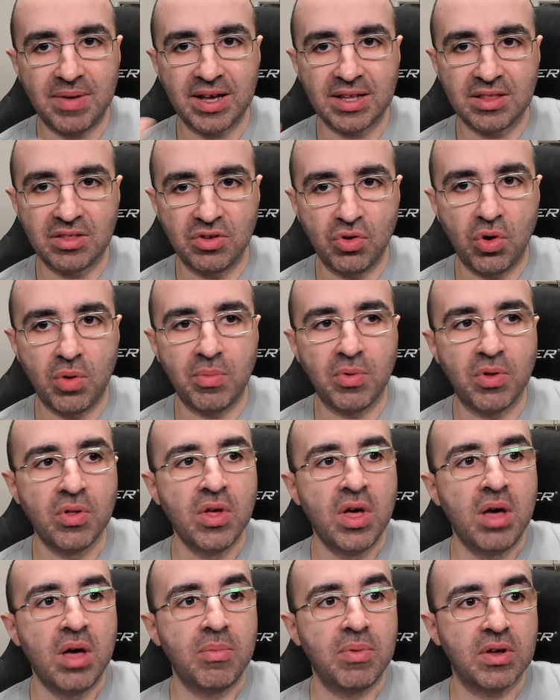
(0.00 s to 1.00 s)
back to normal,
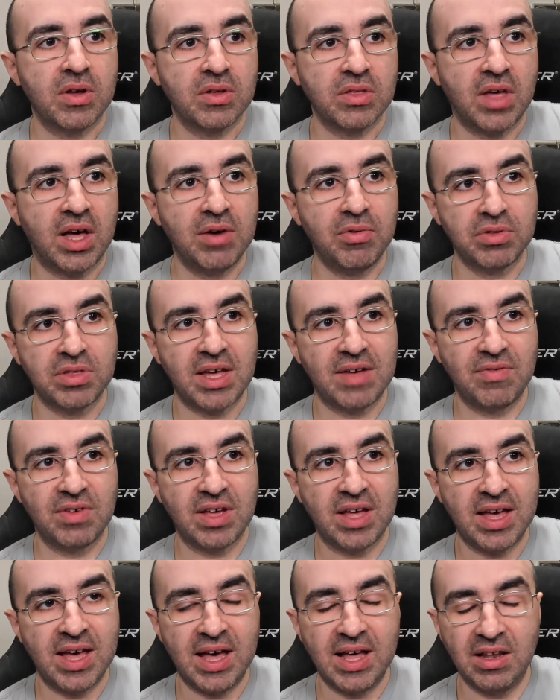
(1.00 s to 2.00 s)
because I was having
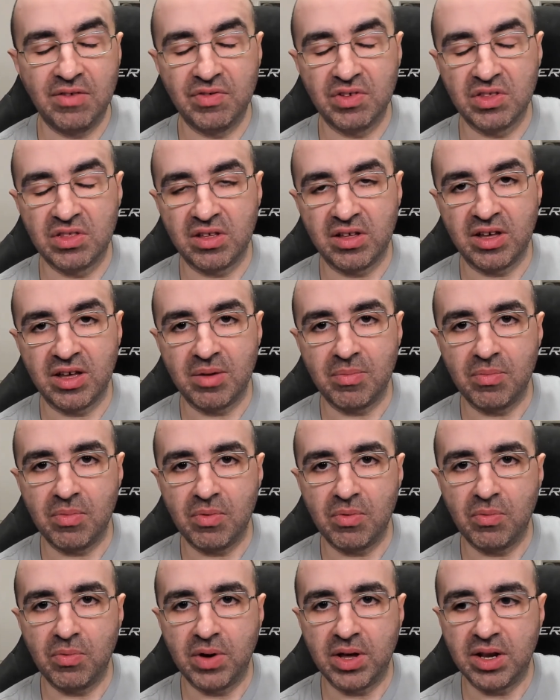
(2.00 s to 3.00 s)
a hell of a time
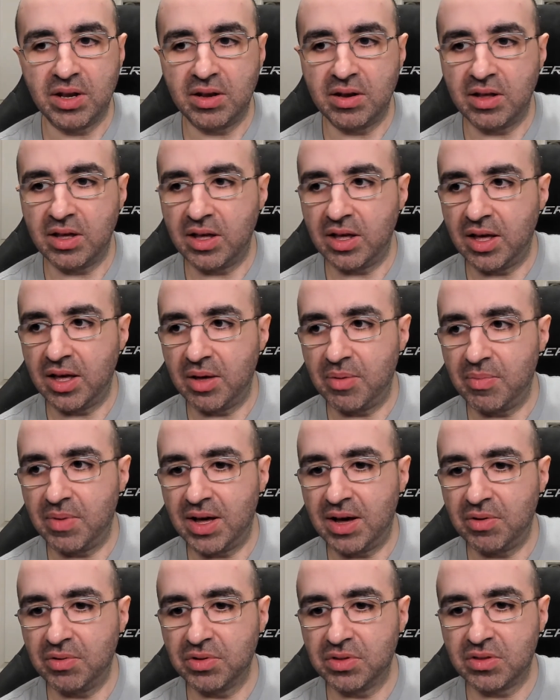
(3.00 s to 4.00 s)
when
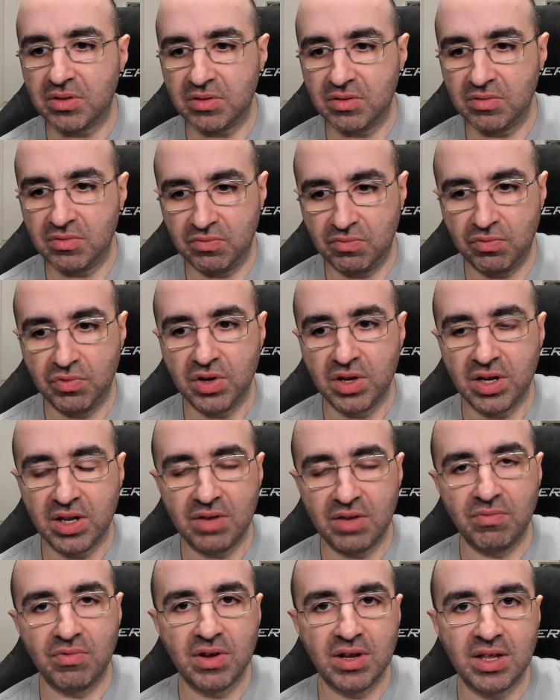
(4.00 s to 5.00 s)
I was
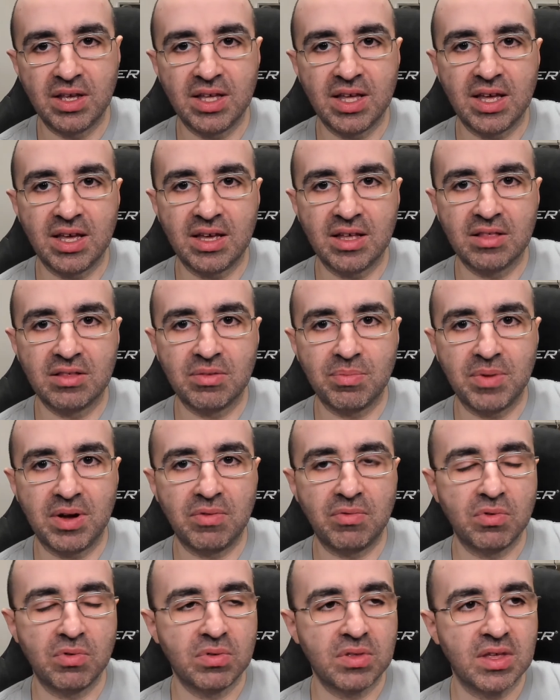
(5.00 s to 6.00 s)
really, really getting into my
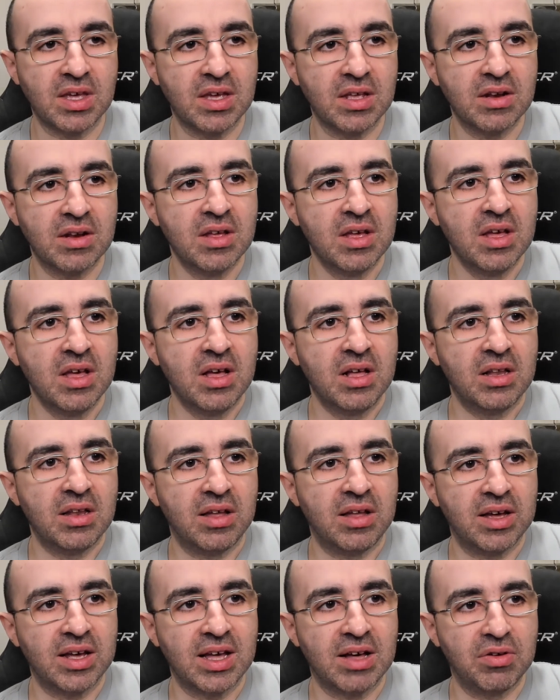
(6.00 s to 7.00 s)
routine.
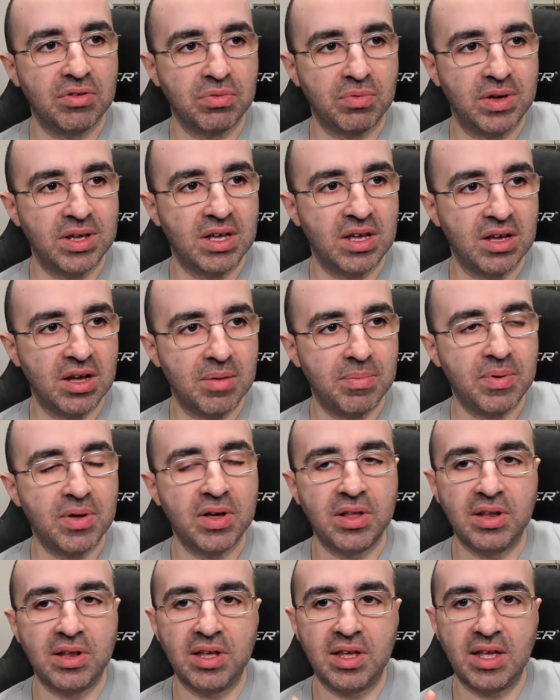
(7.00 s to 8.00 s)
Like, I was waking up
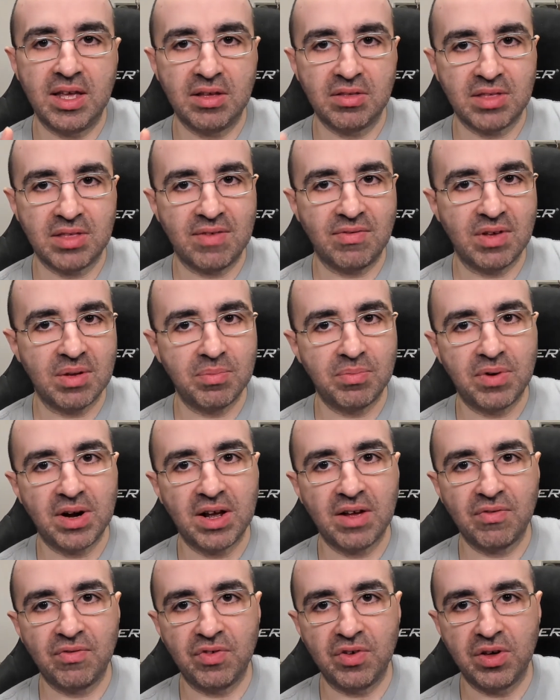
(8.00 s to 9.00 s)
early, I was having
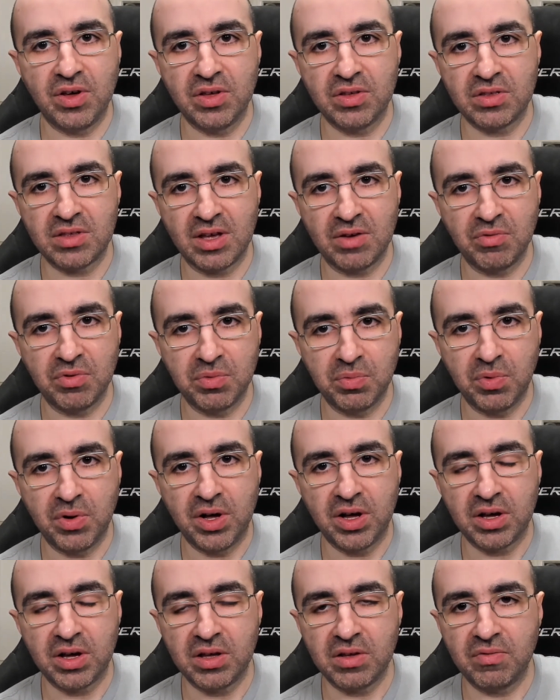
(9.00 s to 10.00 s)
breakfast, I would
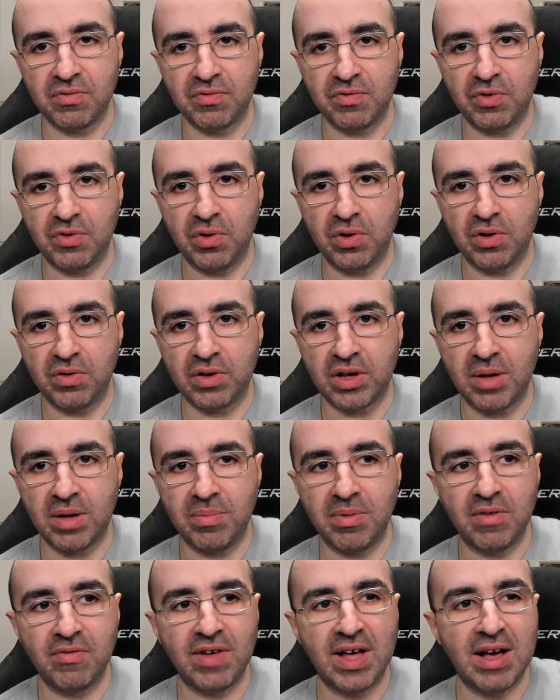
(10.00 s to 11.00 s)
work for a
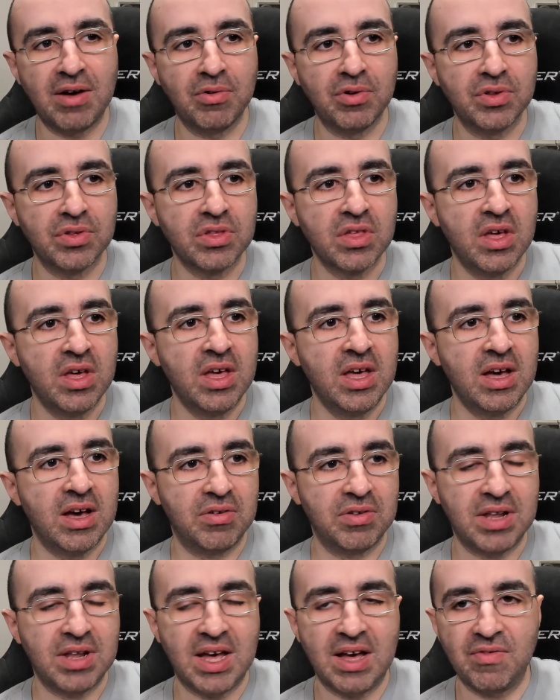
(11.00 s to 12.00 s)
couple of hours,
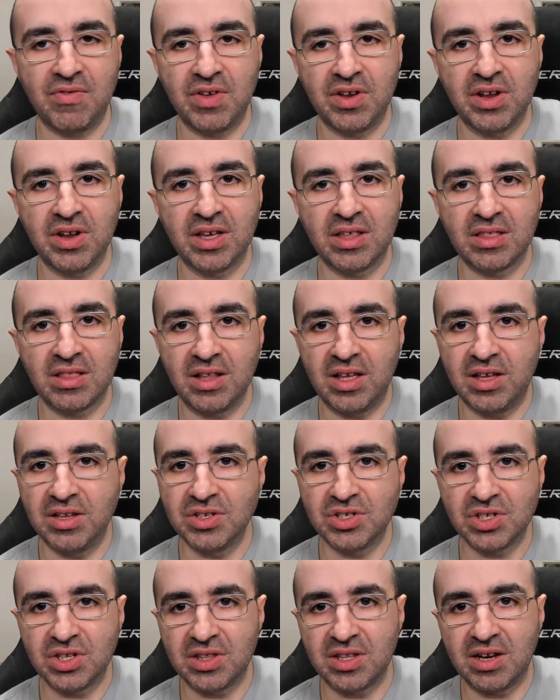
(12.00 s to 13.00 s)
I would have a nice
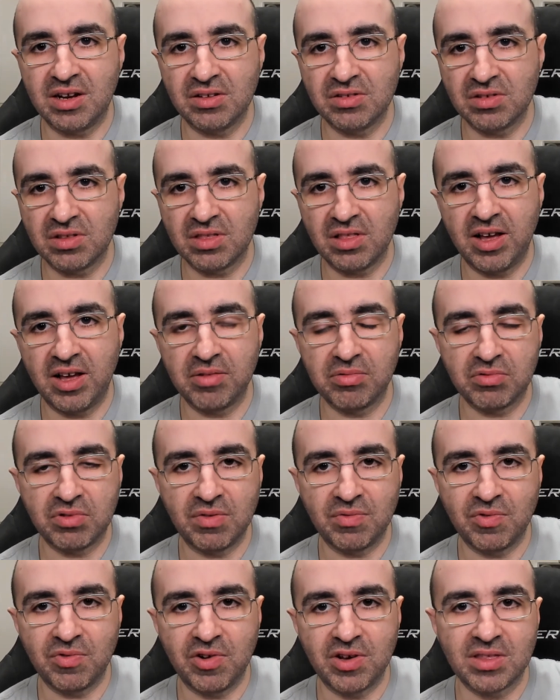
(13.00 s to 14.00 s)
lunch, and then I just live
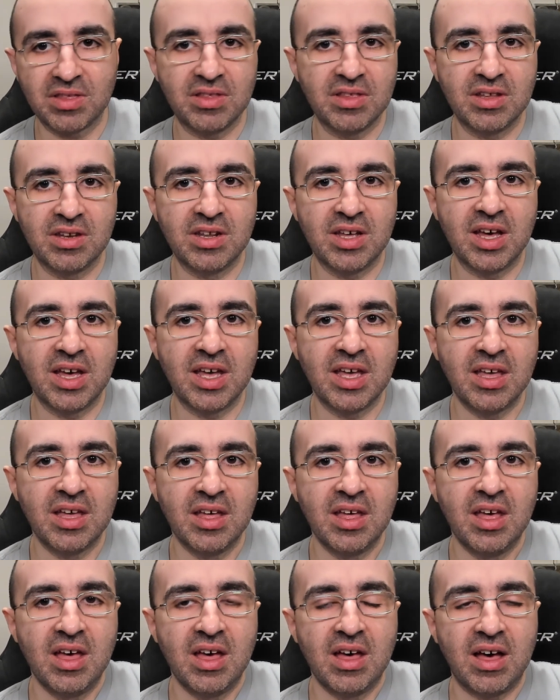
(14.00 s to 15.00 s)
stream for the rest of the day.
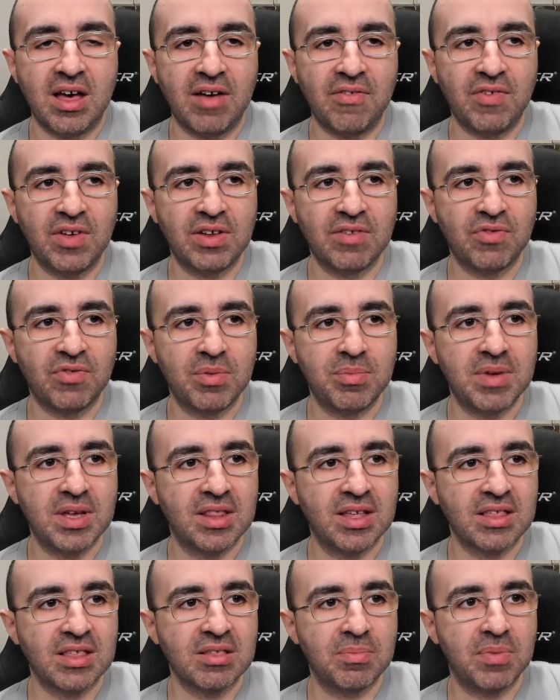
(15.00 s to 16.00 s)
I think for me,
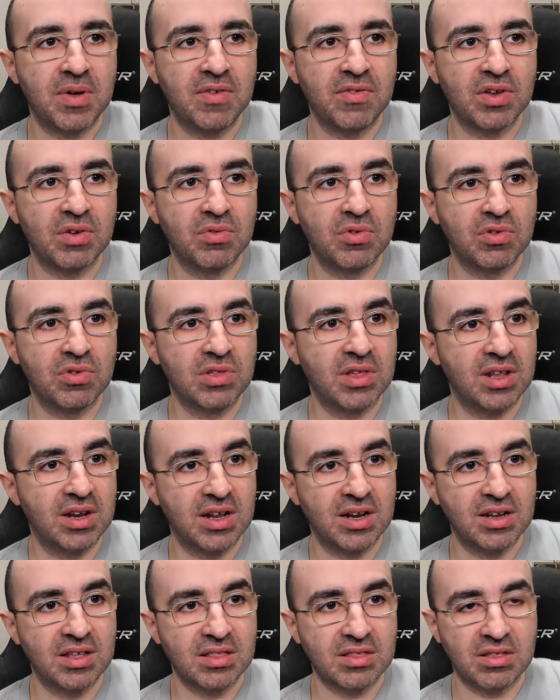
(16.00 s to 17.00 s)
that's a perfect routine,
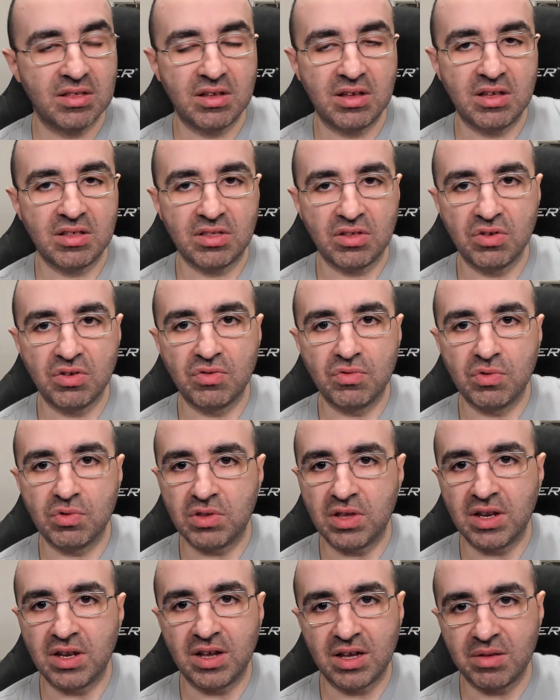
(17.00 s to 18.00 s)
and it's a good
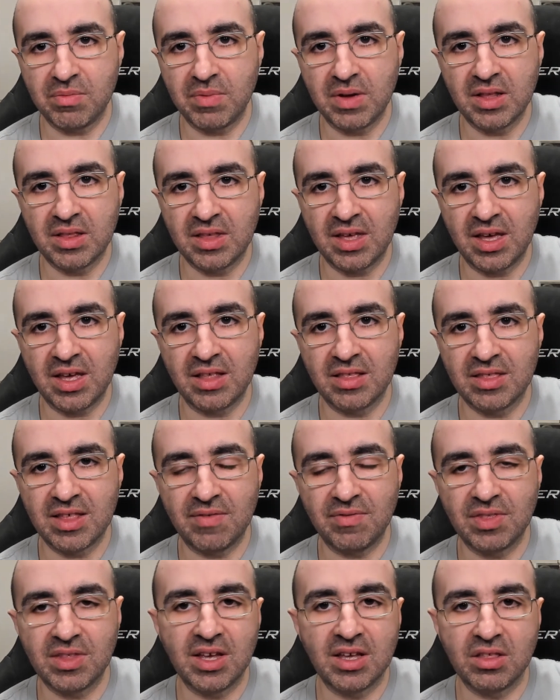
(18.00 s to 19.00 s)
routine I can maintain
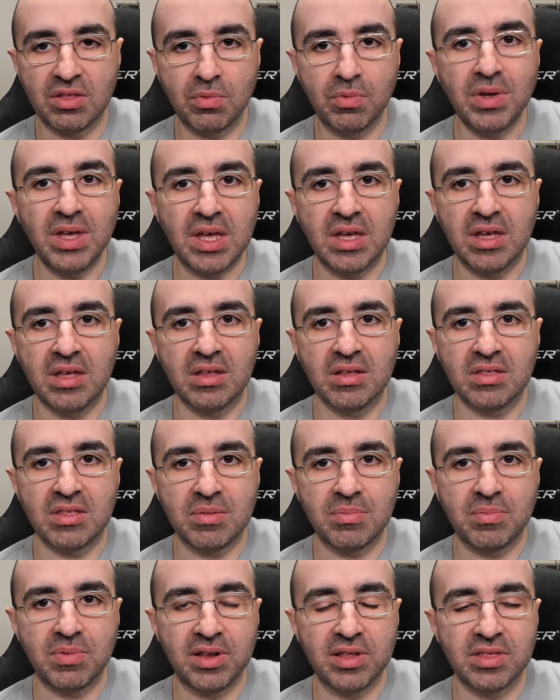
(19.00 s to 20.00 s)
7 days a week,
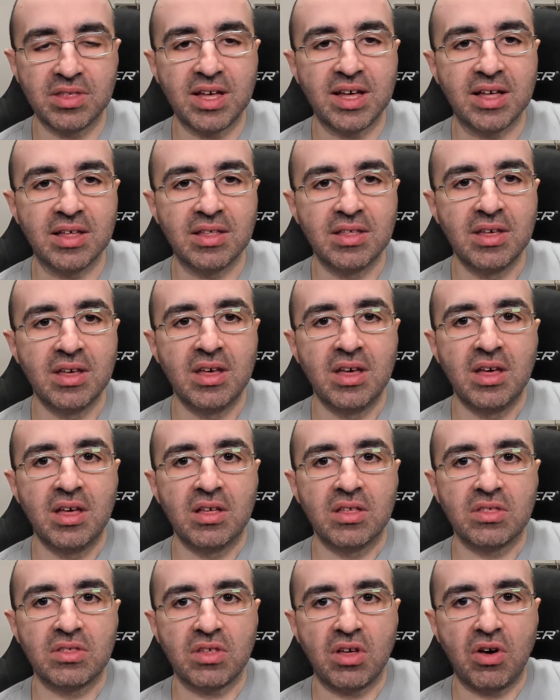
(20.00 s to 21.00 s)
simple as that.
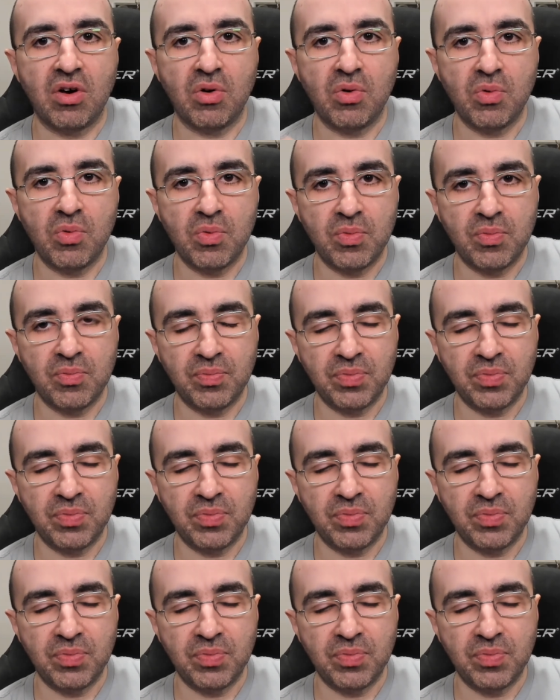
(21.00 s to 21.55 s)
So,